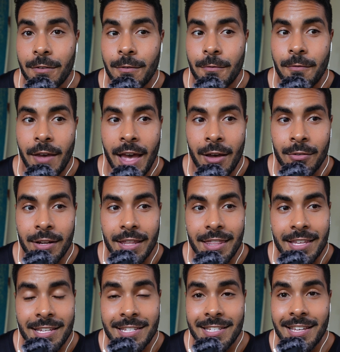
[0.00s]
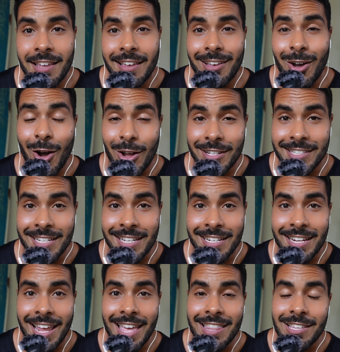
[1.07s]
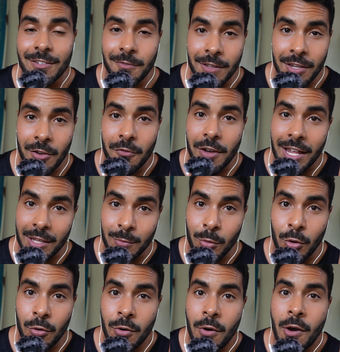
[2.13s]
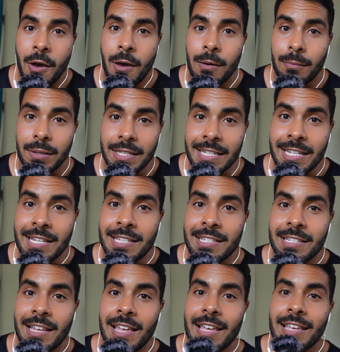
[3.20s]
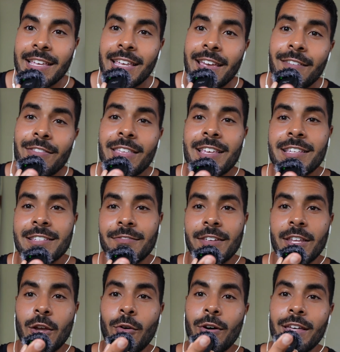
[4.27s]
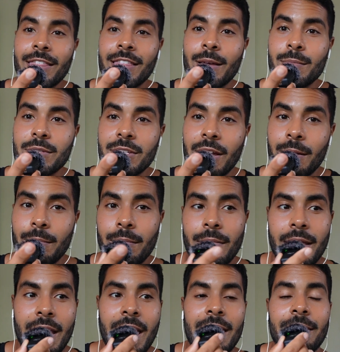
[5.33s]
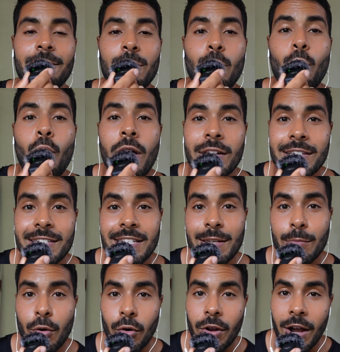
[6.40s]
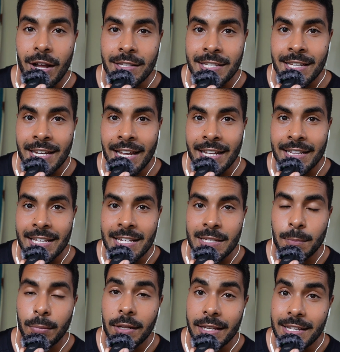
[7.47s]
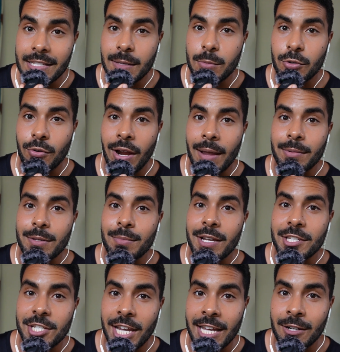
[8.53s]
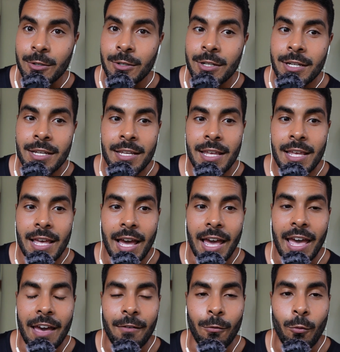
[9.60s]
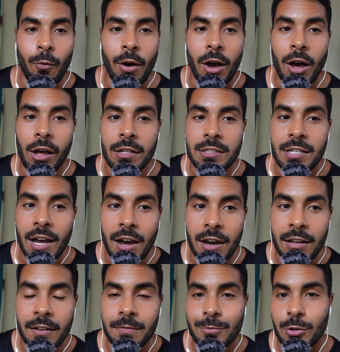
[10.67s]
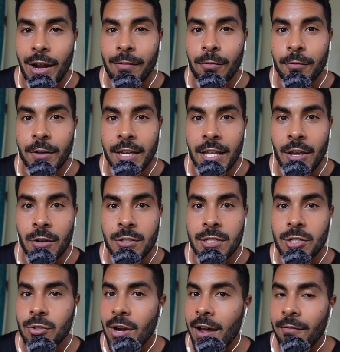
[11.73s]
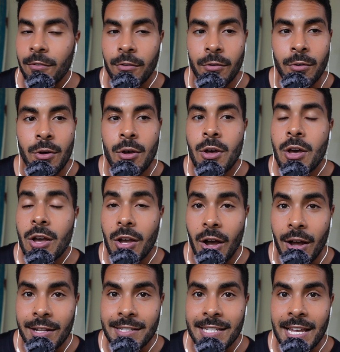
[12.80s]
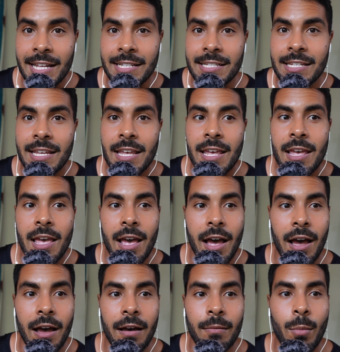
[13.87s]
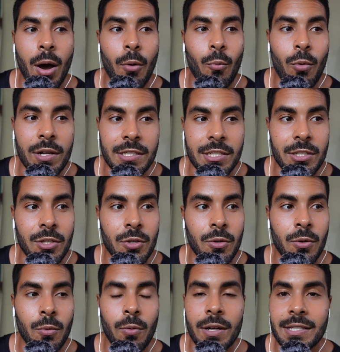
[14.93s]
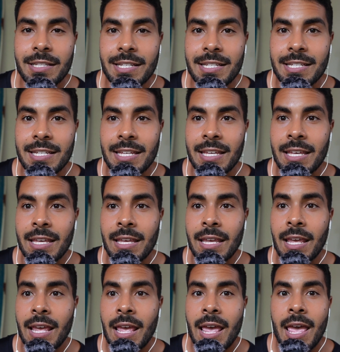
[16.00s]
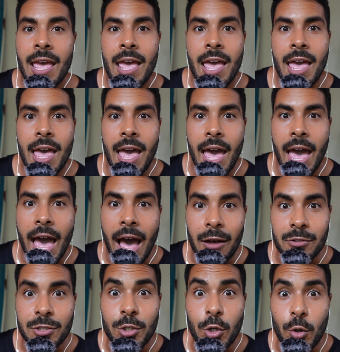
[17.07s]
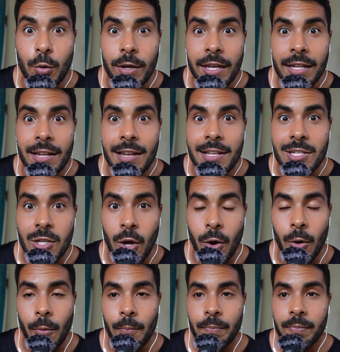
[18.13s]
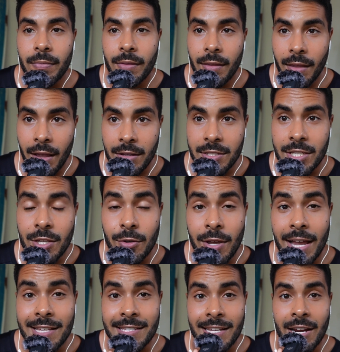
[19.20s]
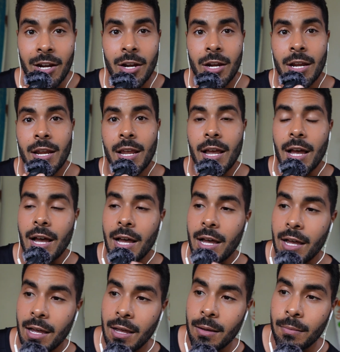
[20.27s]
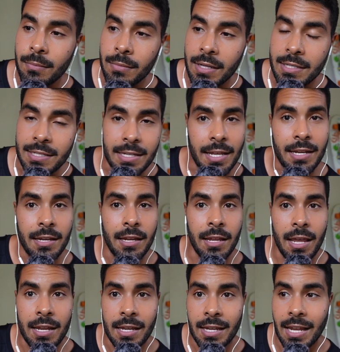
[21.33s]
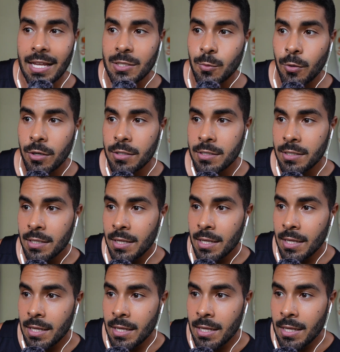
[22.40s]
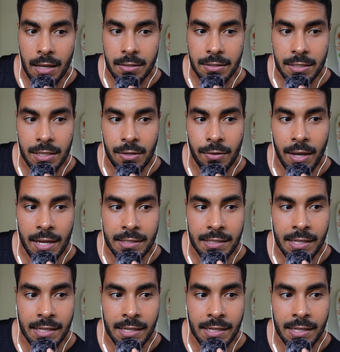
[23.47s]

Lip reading: you found this content and this video valuable, please give this video a thumbs up. And if you want to see more content like this, please subscribe to my channel. I have a ton of travel videos, travel content on what to do, what to see, how to do it. So I'll see you guys there. Let's see, any last words? I'll see you guys